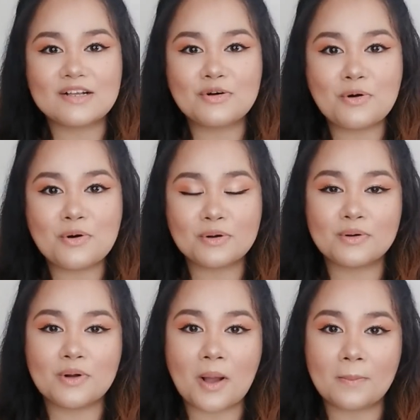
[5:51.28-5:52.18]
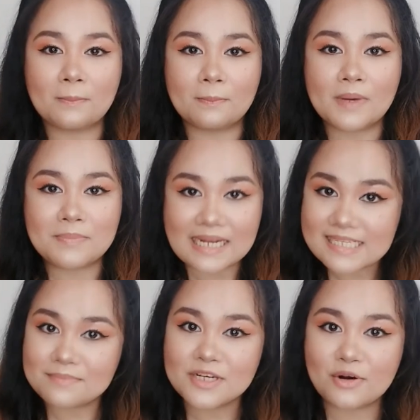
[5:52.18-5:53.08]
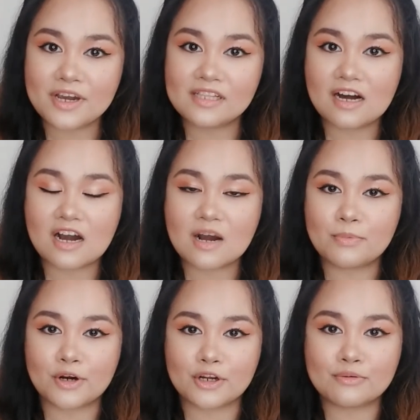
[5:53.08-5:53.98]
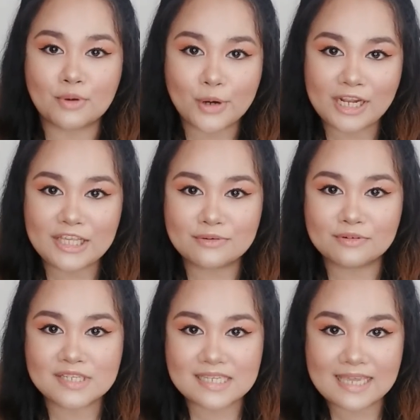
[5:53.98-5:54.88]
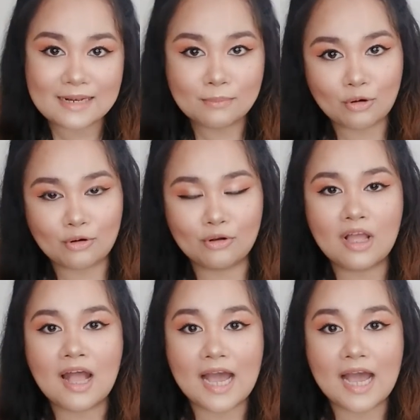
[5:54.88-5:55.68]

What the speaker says: Kung mabilis ka mag-oil up or kung oily yung skin mo,